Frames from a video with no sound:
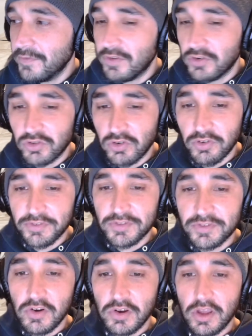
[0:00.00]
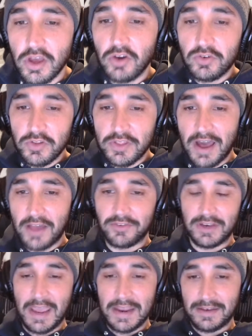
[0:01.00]
Visual Studio
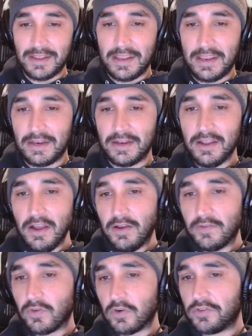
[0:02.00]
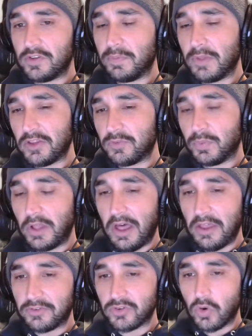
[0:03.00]
2019 for C++
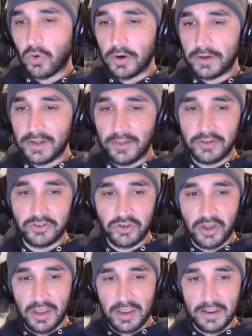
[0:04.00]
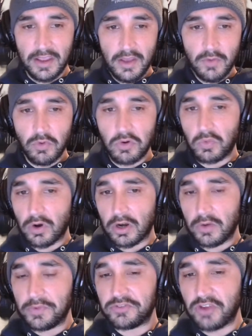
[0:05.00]
or IntelliJ when
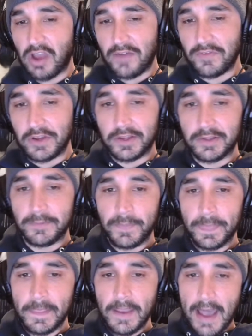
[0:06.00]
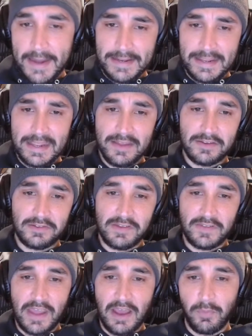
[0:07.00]
working with Java. IDEs
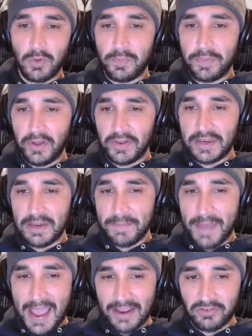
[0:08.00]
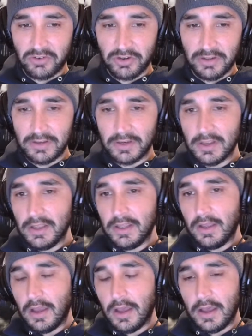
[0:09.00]
even help with building and packaging
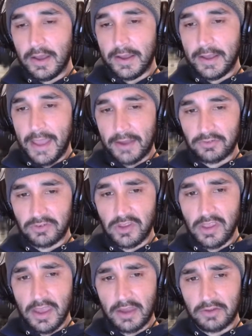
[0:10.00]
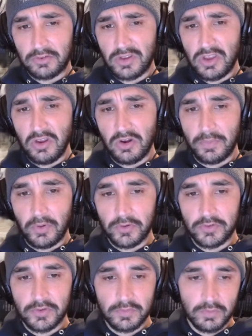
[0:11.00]

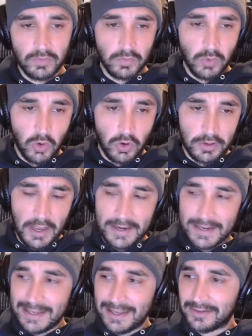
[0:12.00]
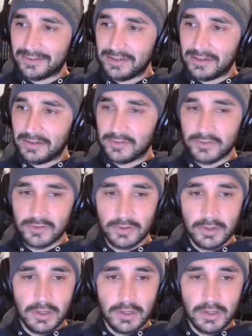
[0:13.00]
executables or .exes.